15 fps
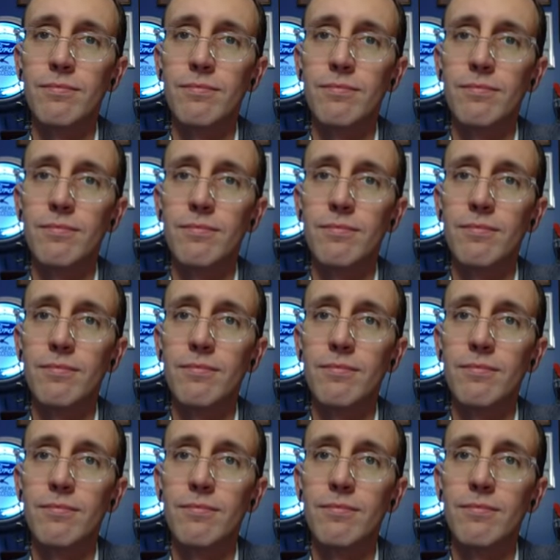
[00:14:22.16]

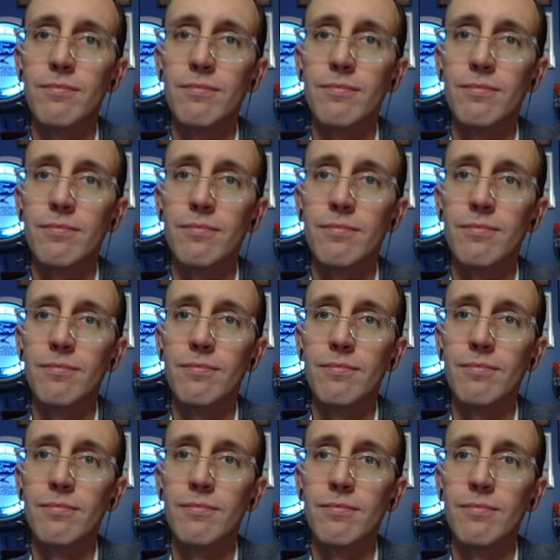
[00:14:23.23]

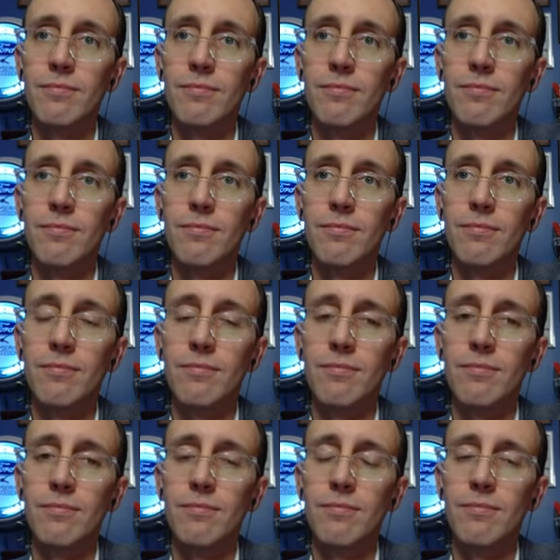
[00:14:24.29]

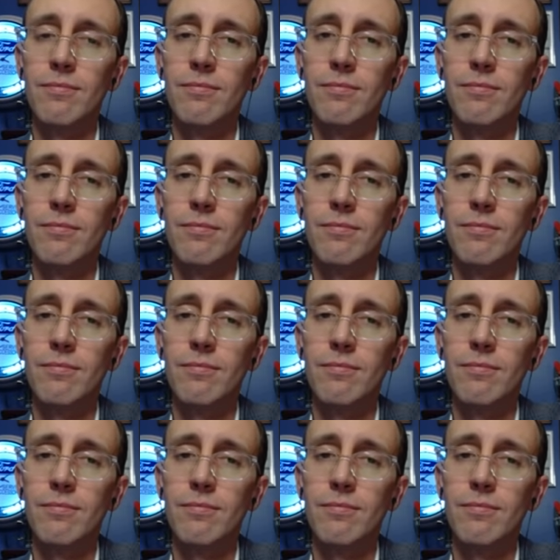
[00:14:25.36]
[no speech]